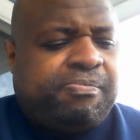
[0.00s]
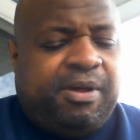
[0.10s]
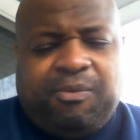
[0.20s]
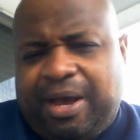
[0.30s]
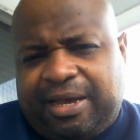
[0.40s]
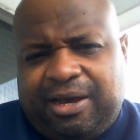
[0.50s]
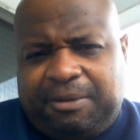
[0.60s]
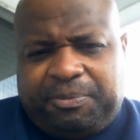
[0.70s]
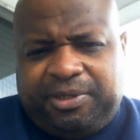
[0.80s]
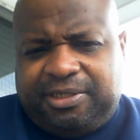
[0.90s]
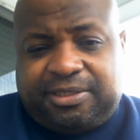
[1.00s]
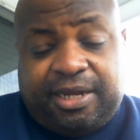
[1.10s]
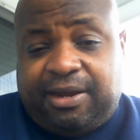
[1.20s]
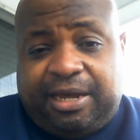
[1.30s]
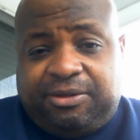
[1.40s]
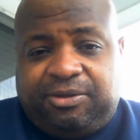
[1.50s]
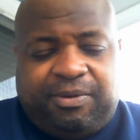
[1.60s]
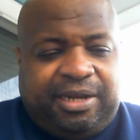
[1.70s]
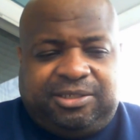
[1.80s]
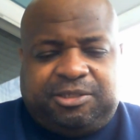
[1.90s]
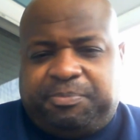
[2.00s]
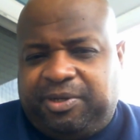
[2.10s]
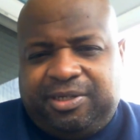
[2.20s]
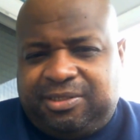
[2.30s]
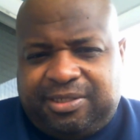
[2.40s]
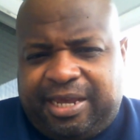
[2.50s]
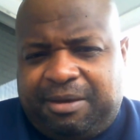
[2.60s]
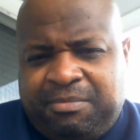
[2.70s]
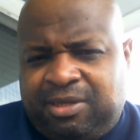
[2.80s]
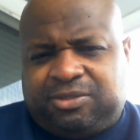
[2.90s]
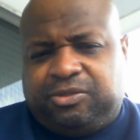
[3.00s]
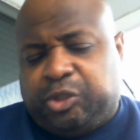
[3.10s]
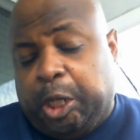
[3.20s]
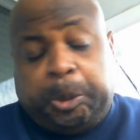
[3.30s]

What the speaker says: Now, why God put it in his hair, I don't know. Why didn't he just put it in his damn muscles?